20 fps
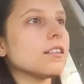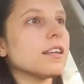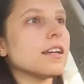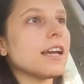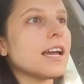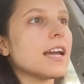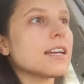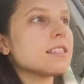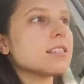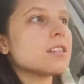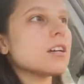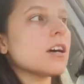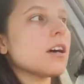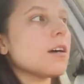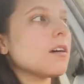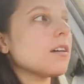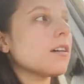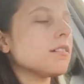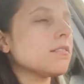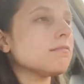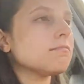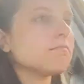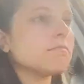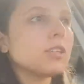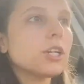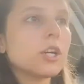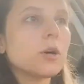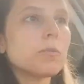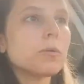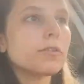They get to,
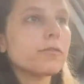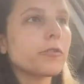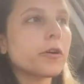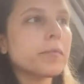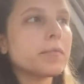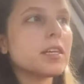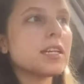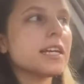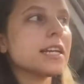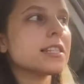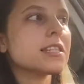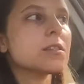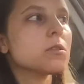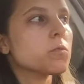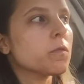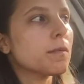you know, perform the dances